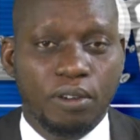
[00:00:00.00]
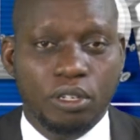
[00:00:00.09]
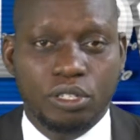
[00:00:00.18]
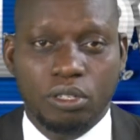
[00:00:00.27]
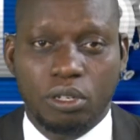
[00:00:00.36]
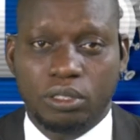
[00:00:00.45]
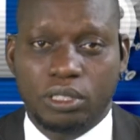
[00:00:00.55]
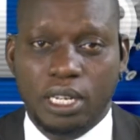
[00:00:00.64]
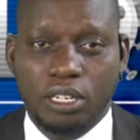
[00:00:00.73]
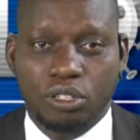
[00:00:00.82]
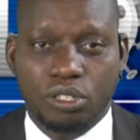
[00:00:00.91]
us your,
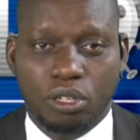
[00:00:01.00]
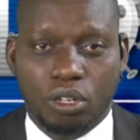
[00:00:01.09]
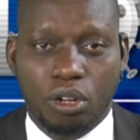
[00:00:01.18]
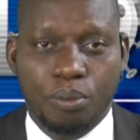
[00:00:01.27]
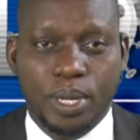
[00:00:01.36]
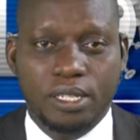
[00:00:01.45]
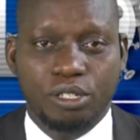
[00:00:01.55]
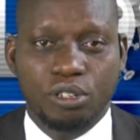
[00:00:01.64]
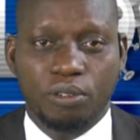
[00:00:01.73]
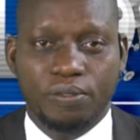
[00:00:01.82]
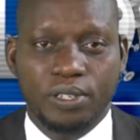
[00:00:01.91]
send us your comments,
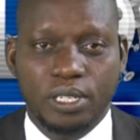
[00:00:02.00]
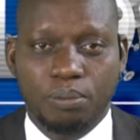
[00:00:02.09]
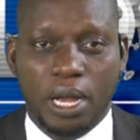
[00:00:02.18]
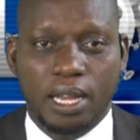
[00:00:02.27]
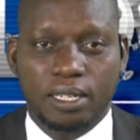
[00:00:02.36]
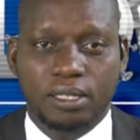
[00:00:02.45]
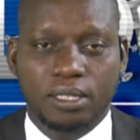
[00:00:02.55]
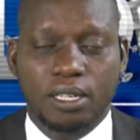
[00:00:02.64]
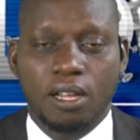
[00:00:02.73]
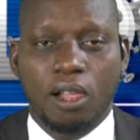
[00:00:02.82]
your feedbacks,